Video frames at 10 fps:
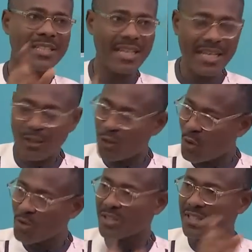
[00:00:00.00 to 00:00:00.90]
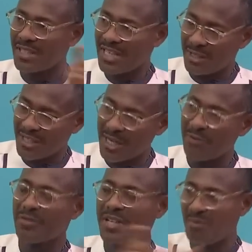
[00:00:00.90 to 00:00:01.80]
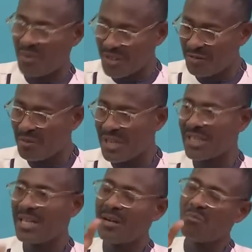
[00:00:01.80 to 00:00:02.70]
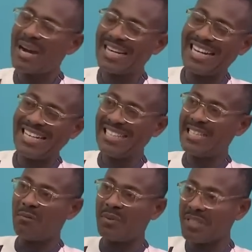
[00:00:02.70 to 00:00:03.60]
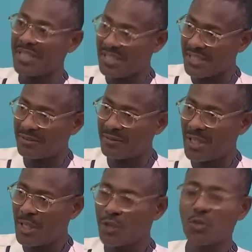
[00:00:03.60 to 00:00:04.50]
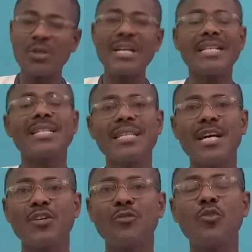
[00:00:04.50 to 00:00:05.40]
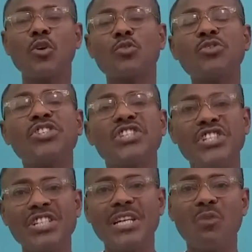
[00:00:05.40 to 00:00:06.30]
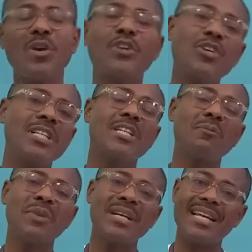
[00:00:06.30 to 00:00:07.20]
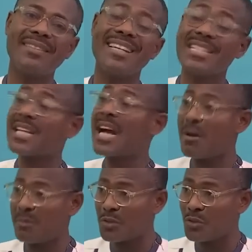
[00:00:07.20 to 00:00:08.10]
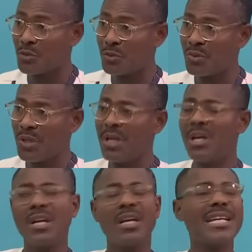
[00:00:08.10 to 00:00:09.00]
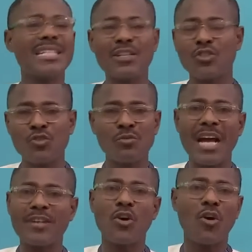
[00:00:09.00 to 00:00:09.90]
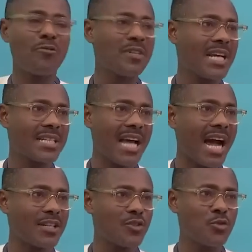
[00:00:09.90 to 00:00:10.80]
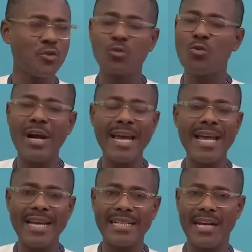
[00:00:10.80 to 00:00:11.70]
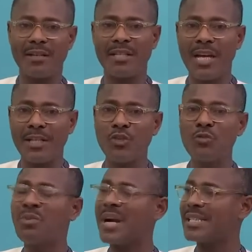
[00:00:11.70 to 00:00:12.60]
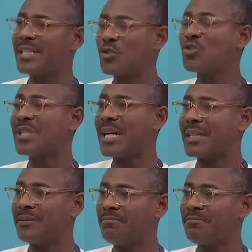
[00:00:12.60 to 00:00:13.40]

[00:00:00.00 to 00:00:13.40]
the loss, the death, the bereavement, but the interpretation. So this year, you've got to change the way you interpret the things that happen to you. Let's assume that your office has asked you to go and head a new branch in Sunyani.